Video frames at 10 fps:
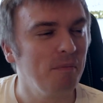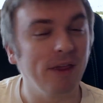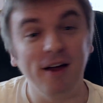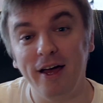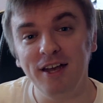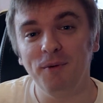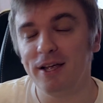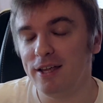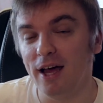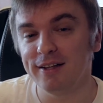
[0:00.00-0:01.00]

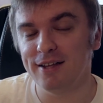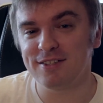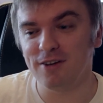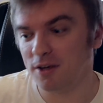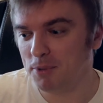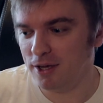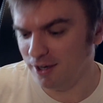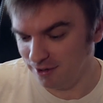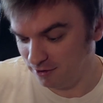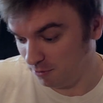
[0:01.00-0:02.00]
Anyway, yeah, that's gonna be
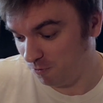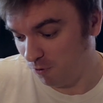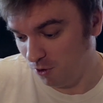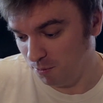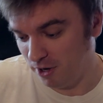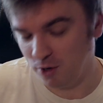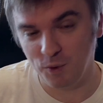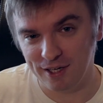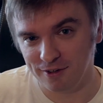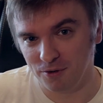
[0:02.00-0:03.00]
it for my
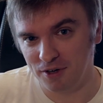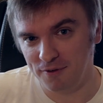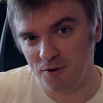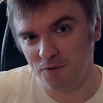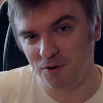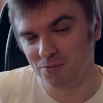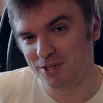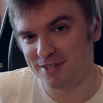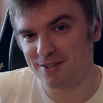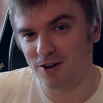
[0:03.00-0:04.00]
quick little review from
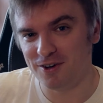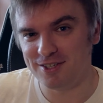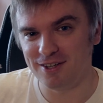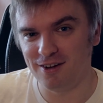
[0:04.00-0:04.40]
these cards.